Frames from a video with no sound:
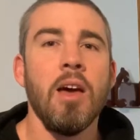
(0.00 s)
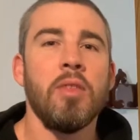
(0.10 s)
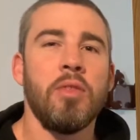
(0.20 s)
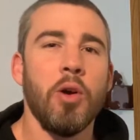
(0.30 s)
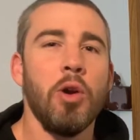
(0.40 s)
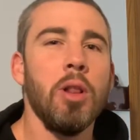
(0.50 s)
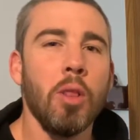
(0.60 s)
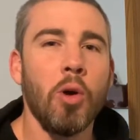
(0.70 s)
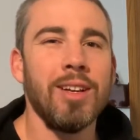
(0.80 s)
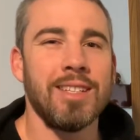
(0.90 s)
Third and
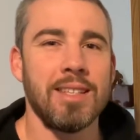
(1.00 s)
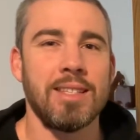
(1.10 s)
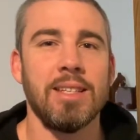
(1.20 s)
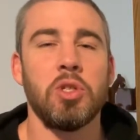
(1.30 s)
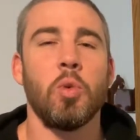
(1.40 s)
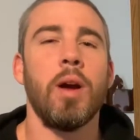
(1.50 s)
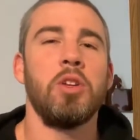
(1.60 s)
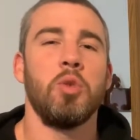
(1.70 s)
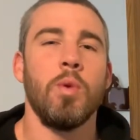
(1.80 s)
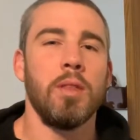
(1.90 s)
long is the
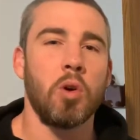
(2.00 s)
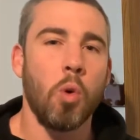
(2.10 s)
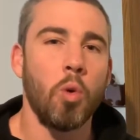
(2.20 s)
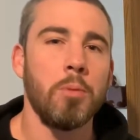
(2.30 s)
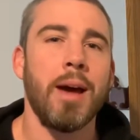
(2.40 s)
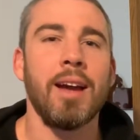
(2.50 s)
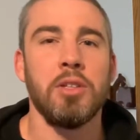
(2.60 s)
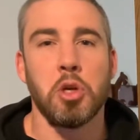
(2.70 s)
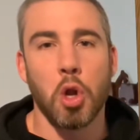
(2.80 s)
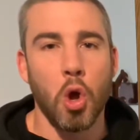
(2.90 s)
situation where the quarterback is
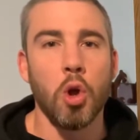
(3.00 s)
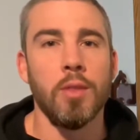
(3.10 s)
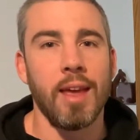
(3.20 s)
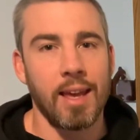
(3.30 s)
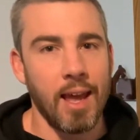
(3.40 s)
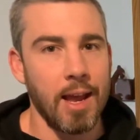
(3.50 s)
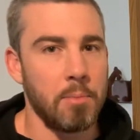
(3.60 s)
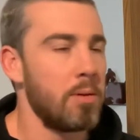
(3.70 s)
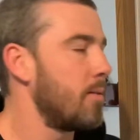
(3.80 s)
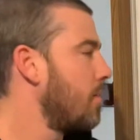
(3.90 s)
going to earn their keep.
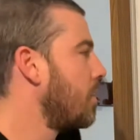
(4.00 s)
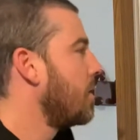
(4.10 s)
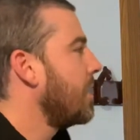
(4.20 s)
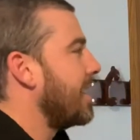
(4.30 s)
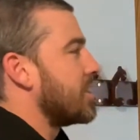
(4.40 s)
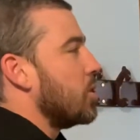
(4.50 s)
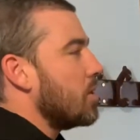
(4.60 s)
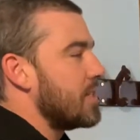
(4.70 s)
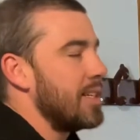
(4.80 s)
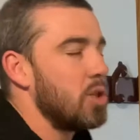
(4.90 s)
It's not a
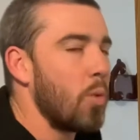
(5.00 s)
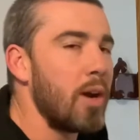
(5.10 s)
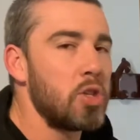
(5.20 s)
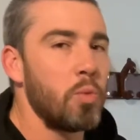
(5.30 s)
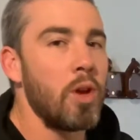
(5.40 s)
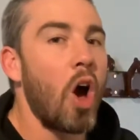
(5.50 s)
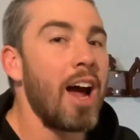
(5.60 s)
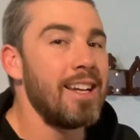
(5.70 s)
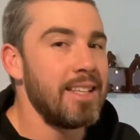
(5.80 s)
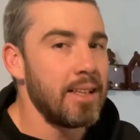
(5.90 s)
situation we
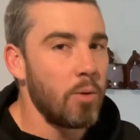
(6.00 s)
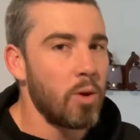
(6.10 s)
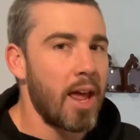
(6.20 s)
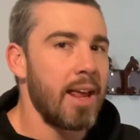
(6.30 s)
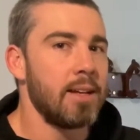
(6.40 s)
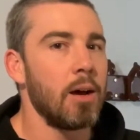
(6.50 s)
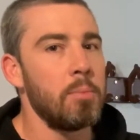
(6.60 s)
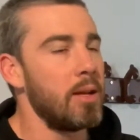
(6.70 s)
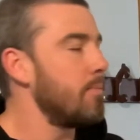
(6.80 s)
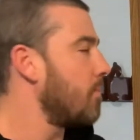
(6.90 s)
ideally want to end up
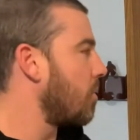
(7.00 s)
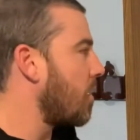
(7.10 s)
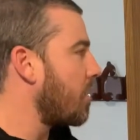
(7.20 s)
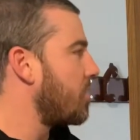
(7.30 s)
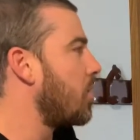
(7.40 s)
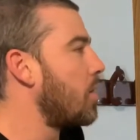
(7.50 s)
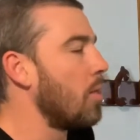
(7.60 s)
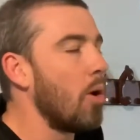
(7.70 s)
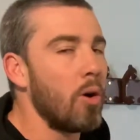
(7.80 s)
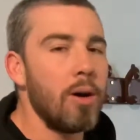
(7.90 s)
in, all right? Third and
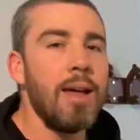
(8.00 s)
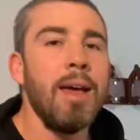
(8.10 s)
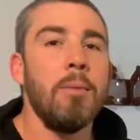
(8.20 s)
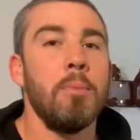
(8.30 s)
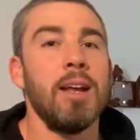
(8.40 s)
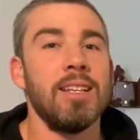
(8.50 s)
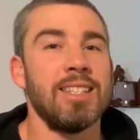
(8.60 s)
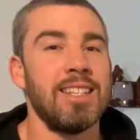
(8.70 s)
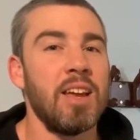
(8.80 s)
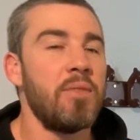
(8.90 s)
long means the
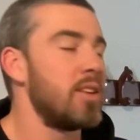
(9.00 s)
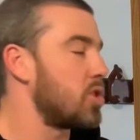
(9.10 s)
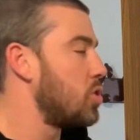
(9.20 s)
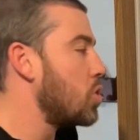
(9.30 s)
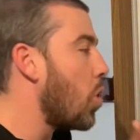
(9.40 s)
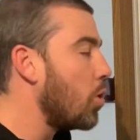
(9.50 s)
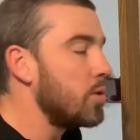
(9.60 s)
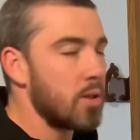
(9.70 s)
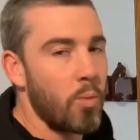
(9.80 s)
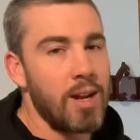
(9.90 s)
defense knows
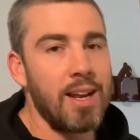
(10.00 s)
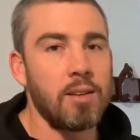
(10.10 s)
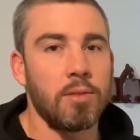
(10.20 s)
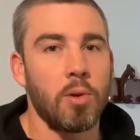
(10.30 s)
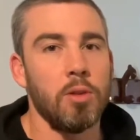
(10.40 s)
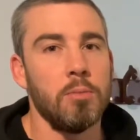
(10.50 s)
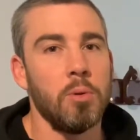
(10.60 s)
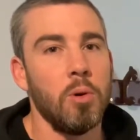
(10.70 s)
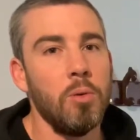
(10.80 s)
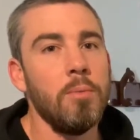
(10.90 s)
that we need to throw the
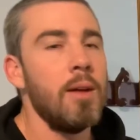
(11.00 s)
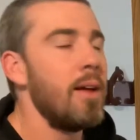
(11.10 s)
ball